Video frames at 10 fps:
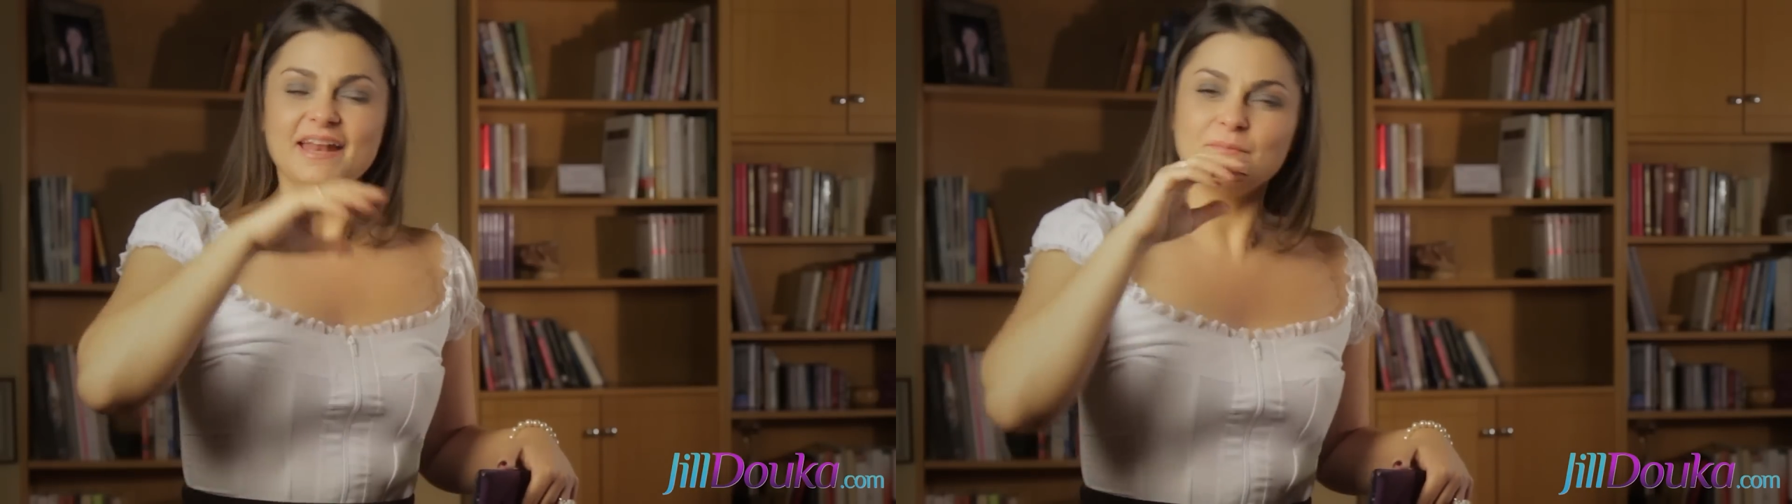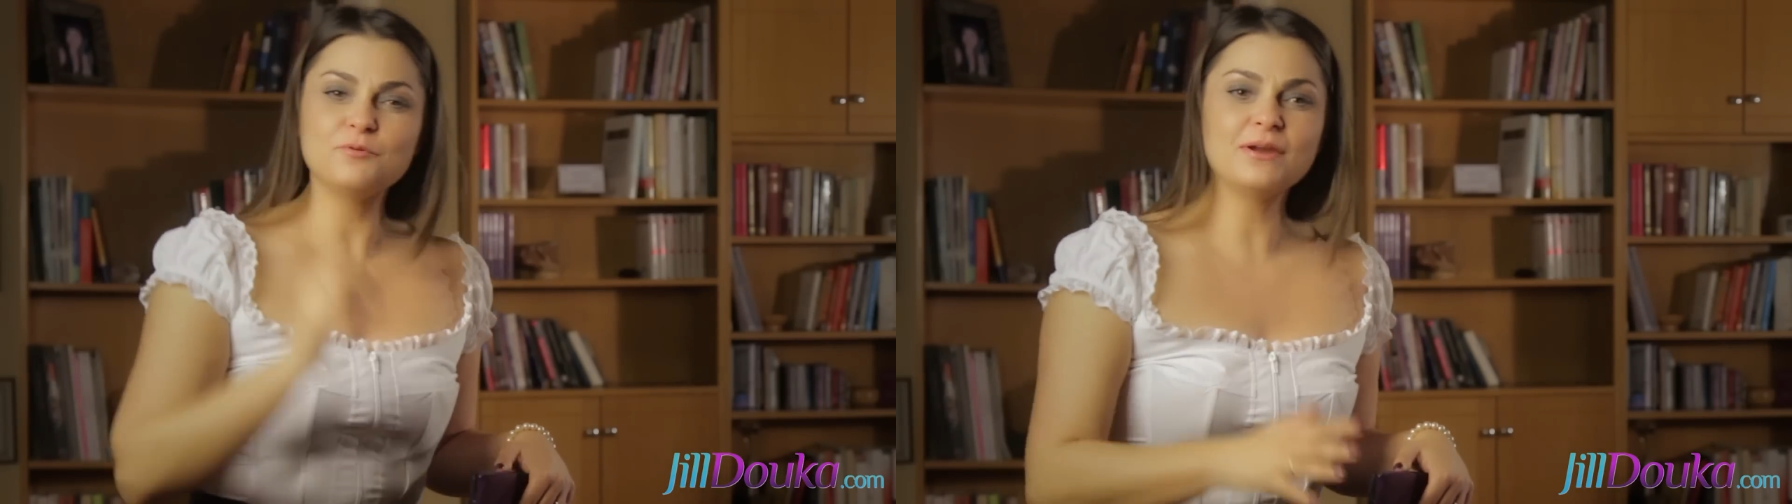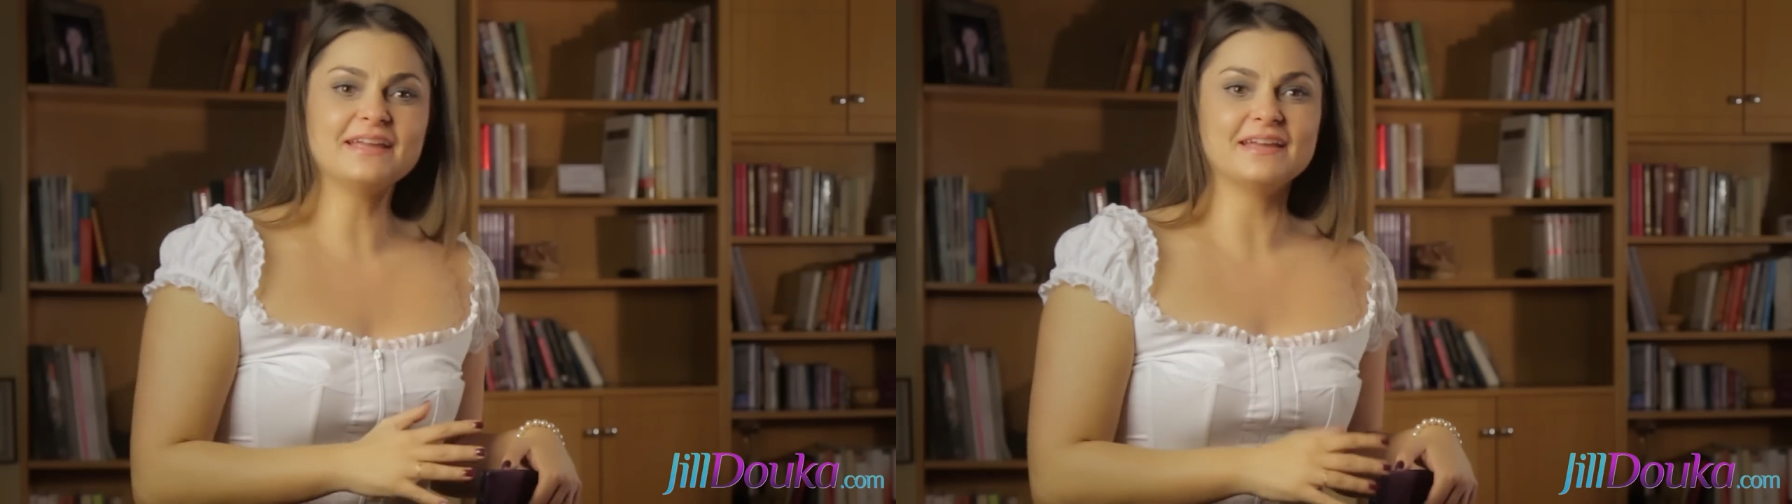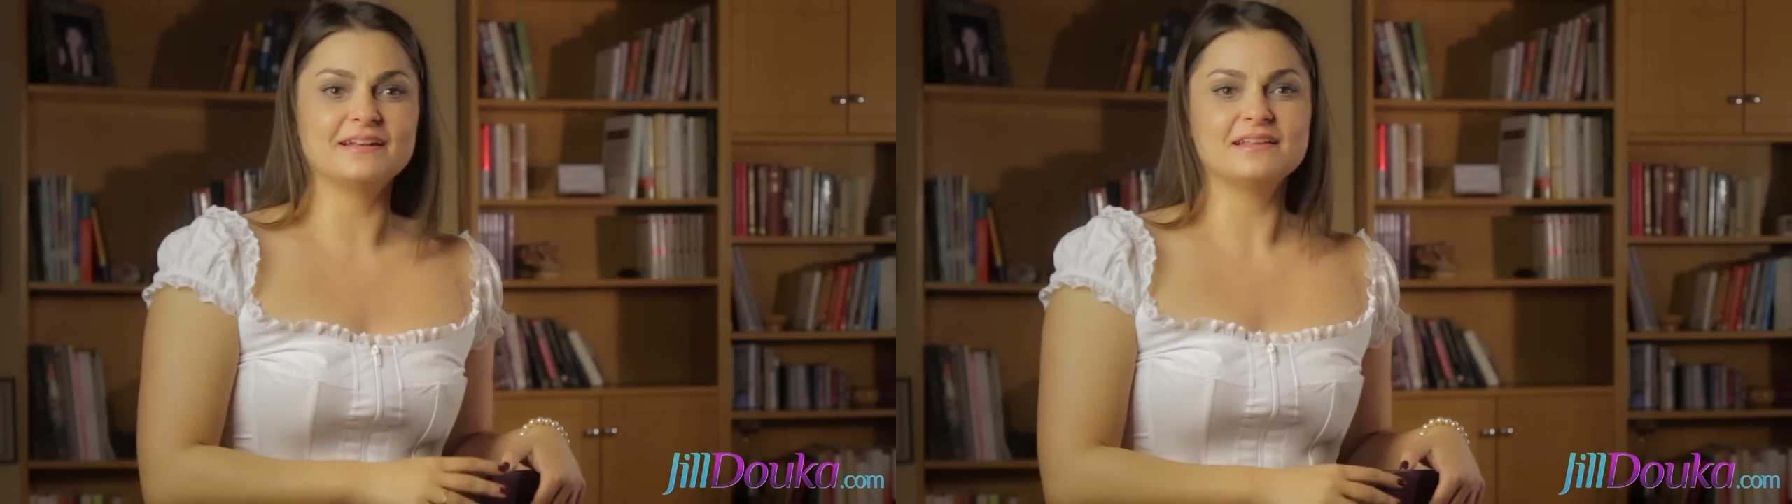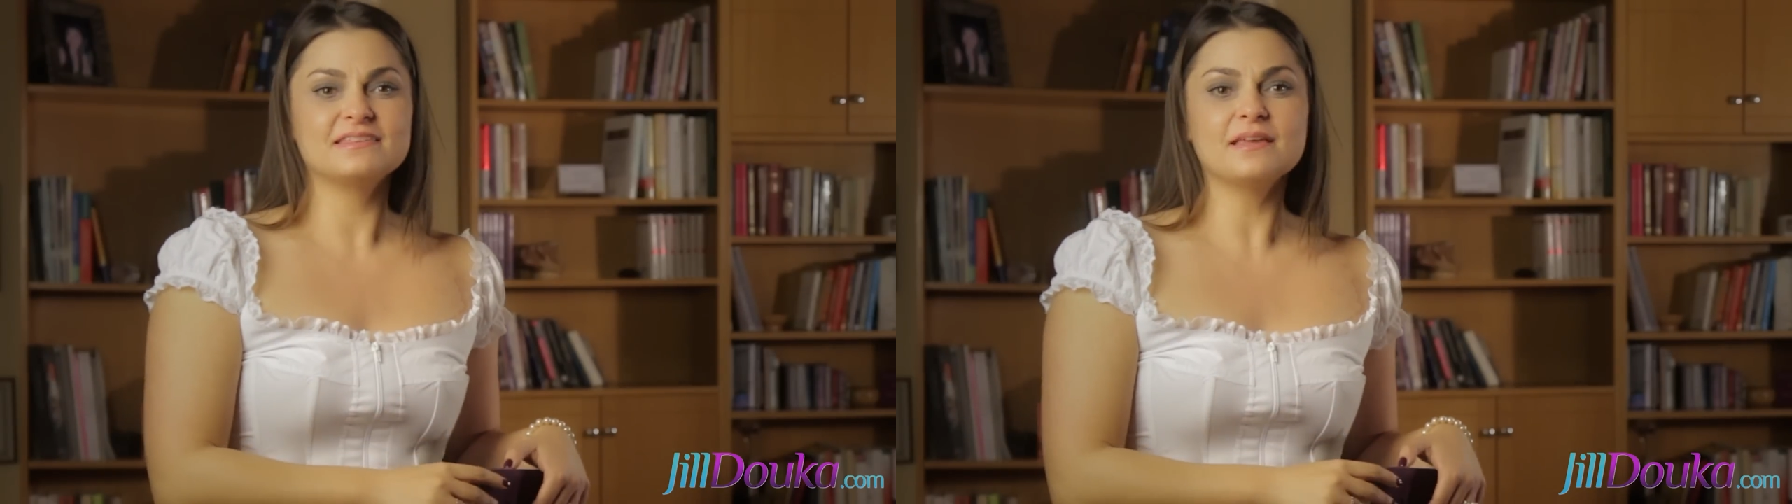and bring
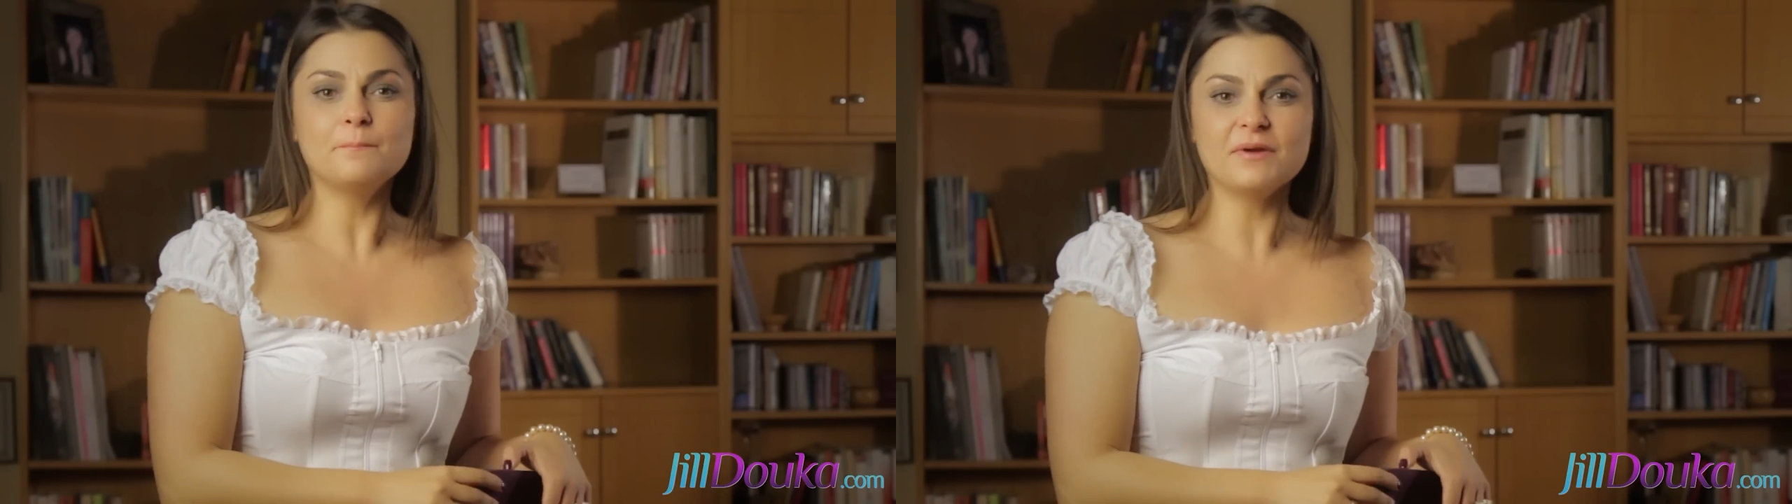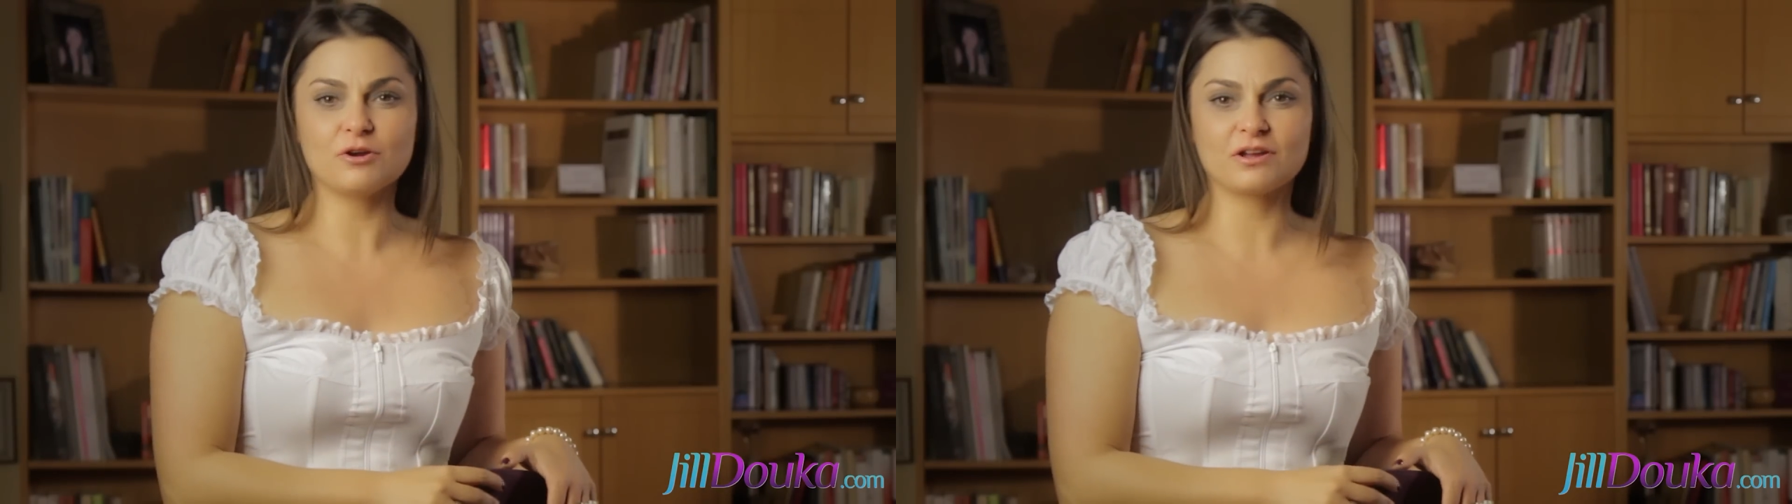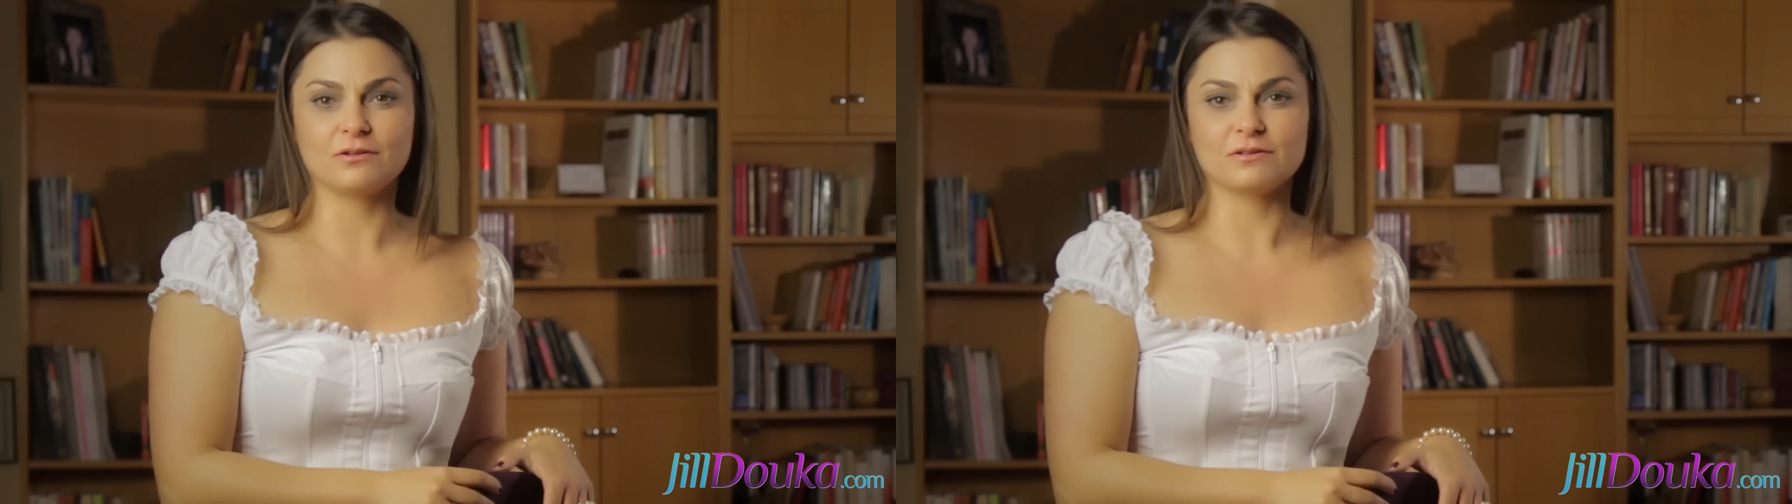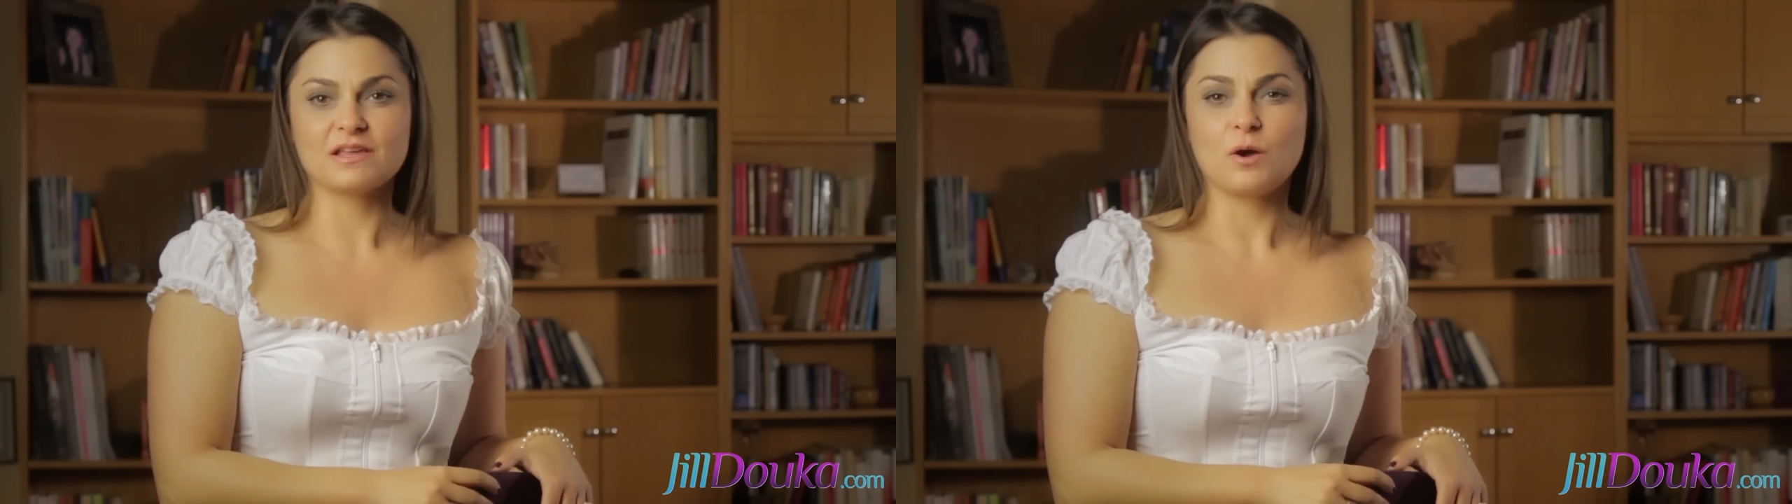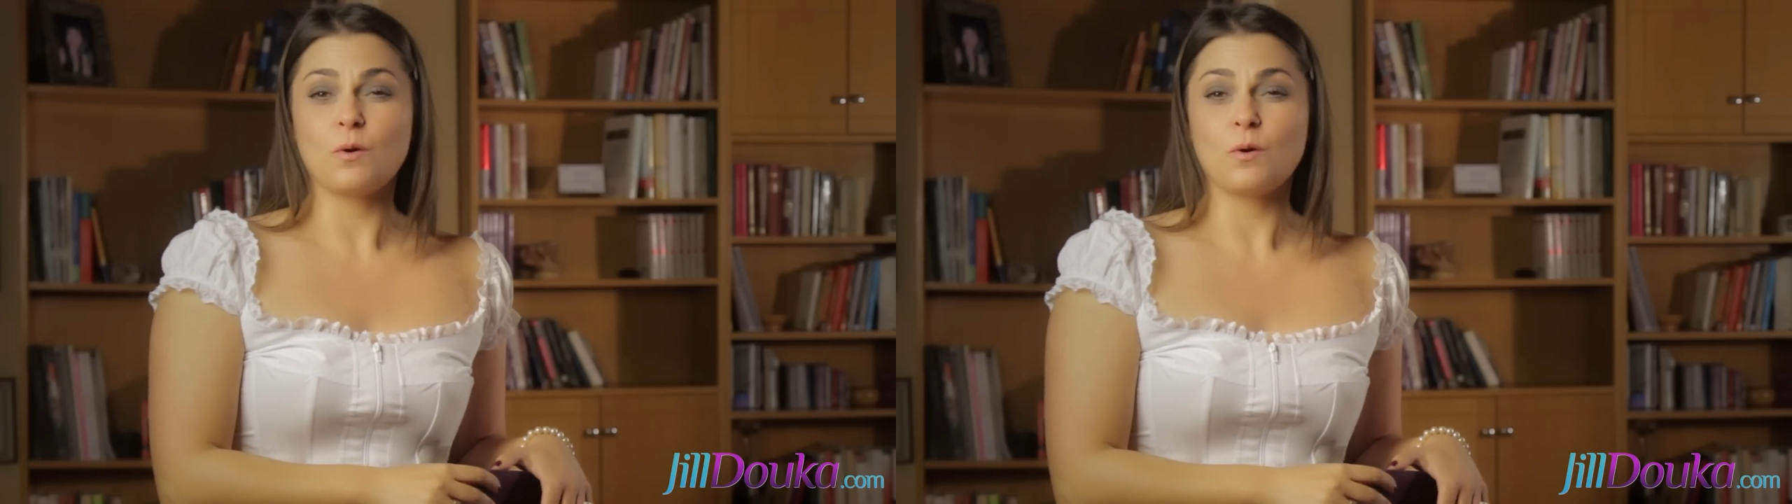in some miracles